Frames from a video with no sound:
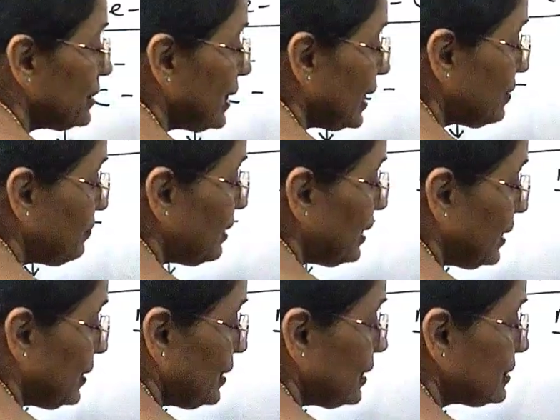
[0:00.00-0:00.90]
that
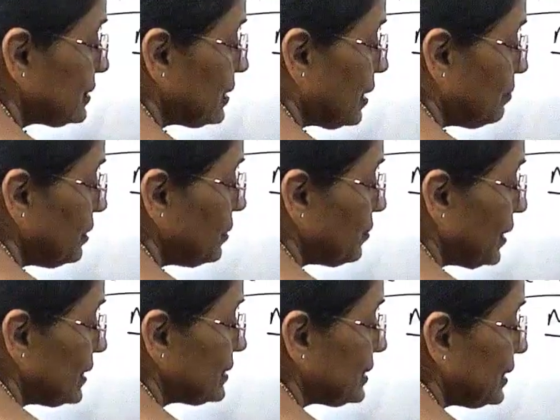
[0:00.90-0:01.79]
villain is the
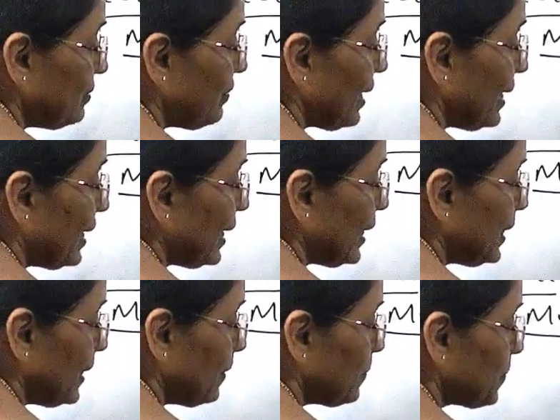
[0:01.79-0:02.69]
amino acid
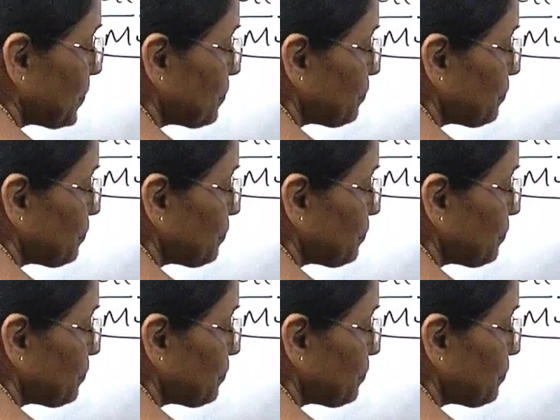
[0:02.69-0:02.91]
valine.